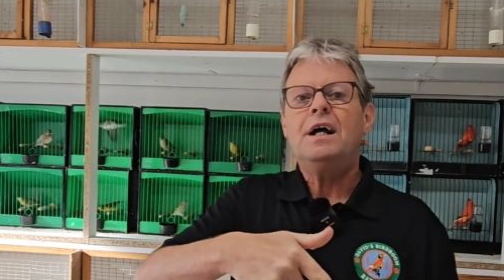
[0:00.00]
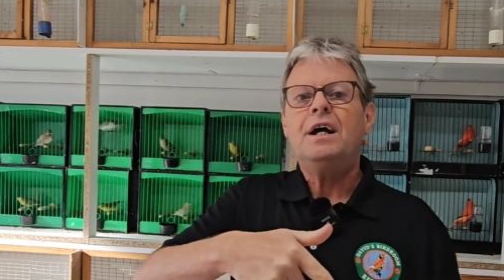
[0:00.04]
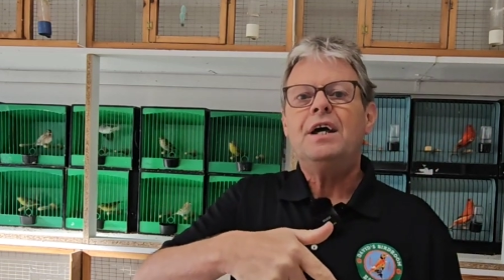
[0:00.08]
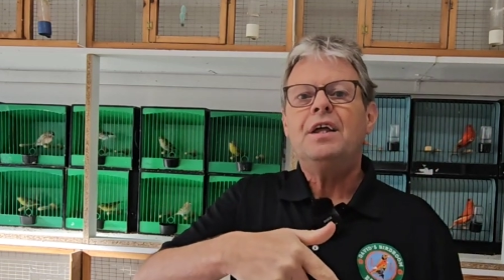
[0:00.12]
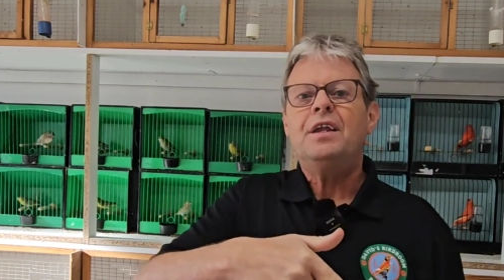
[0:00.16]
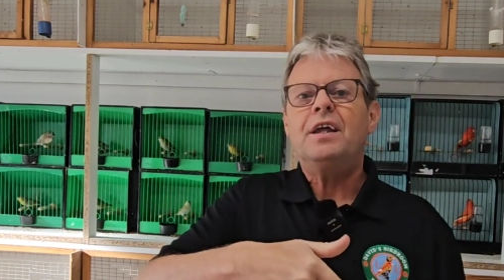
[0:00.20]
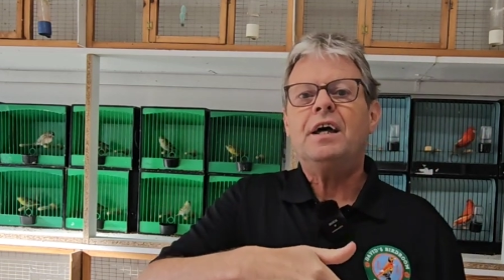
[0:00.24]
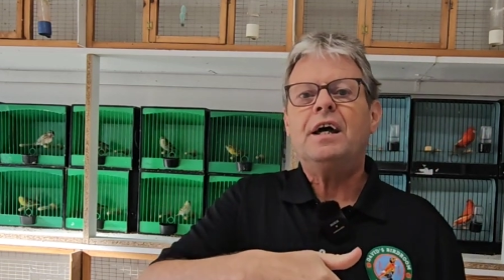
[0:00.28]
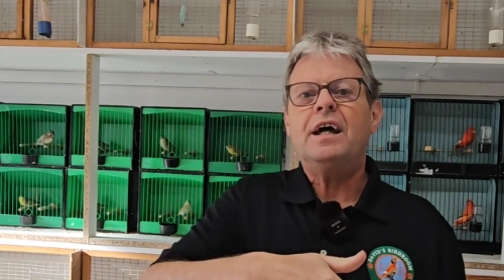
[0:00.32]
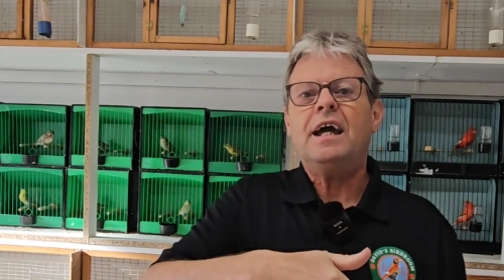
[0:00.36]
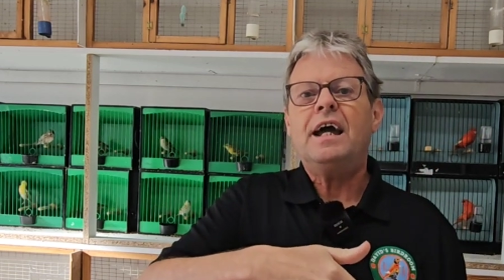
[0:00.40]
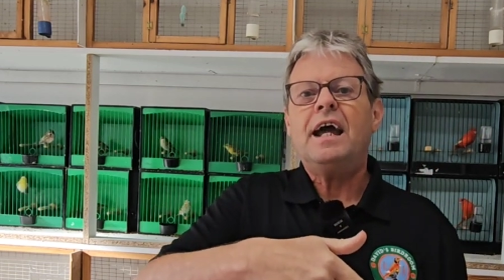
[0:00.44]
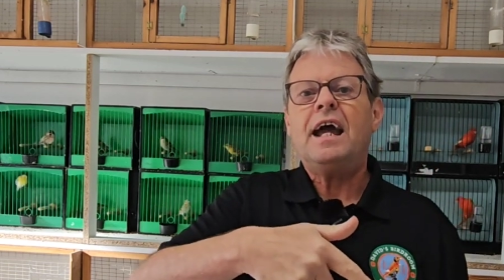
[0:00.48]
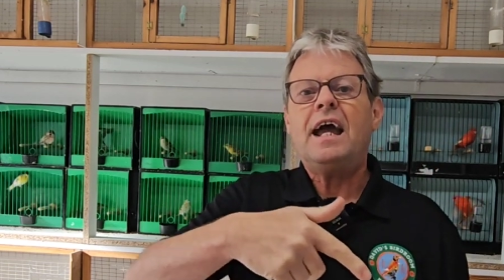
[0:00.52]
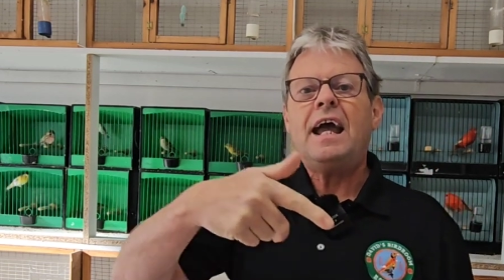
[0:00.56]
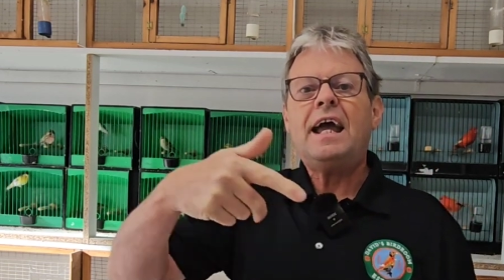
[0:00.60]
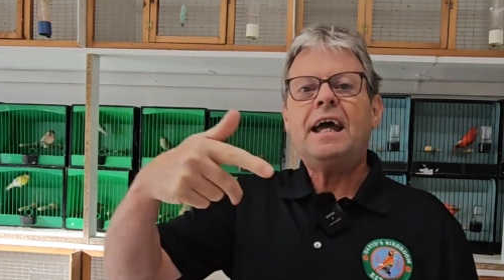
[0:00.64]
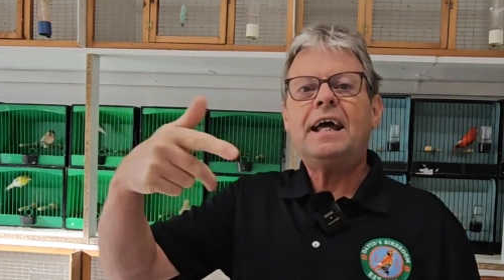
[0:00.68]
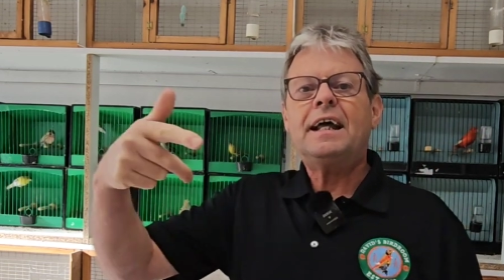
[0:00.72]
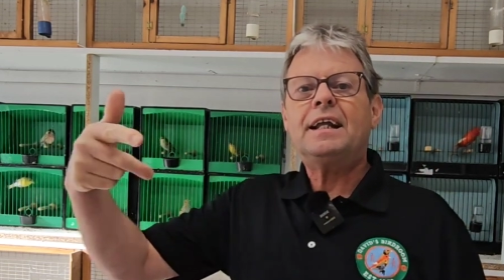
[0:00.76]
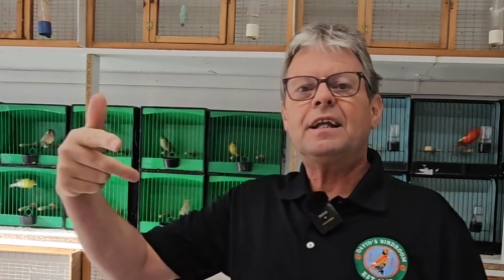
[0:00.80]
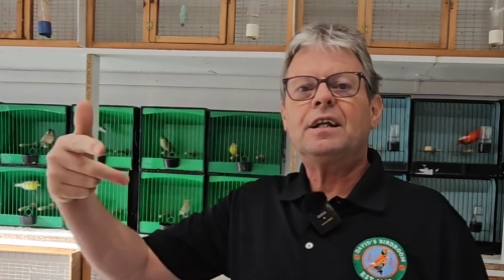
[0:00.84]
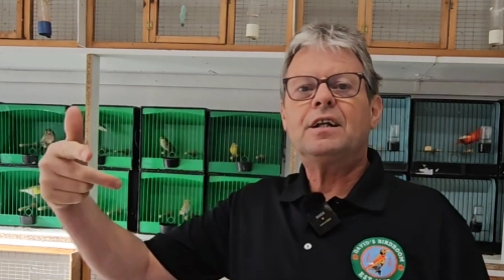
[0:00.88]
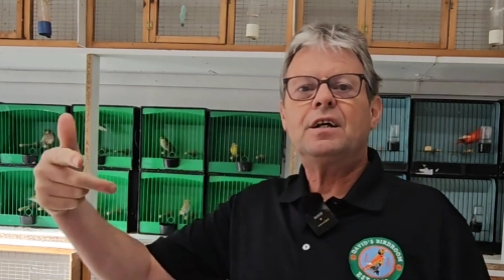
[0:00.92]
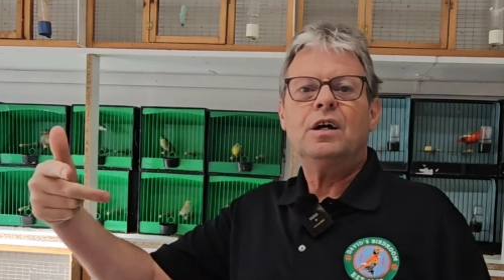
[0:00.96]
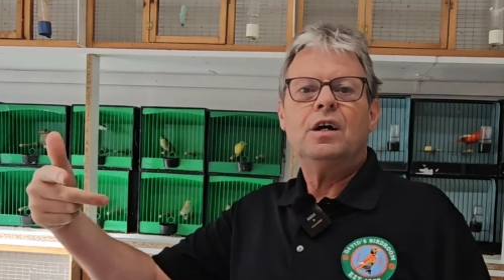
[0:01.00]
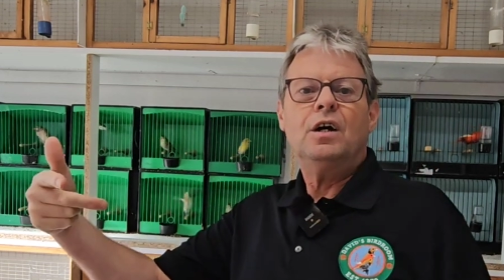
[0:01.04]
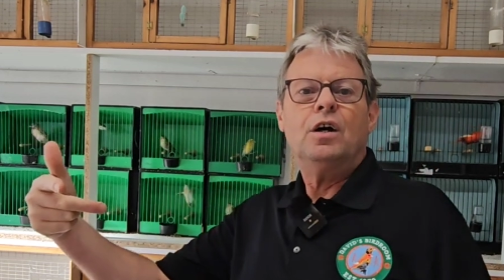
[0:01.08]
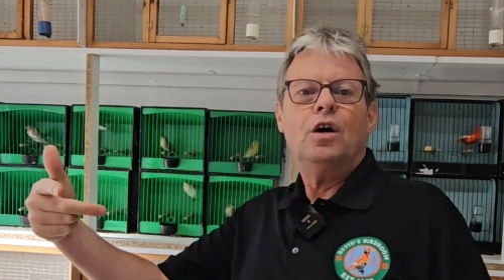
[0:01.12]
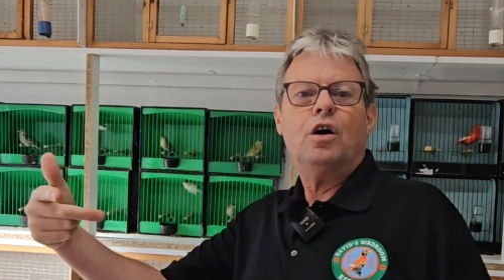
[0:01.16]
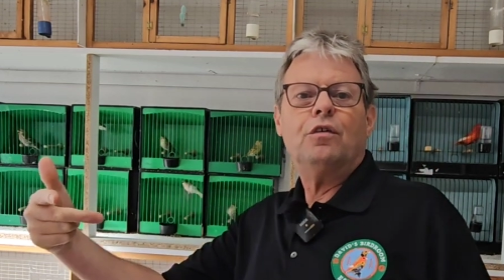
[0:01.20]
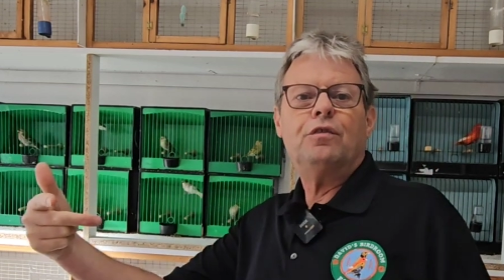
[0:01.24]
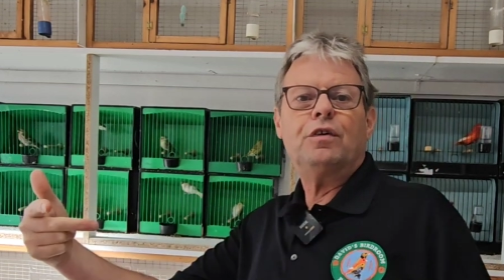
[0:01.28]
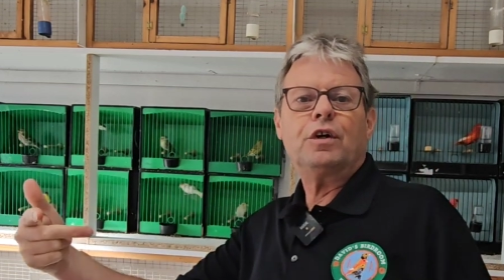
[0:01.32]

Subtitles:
the end of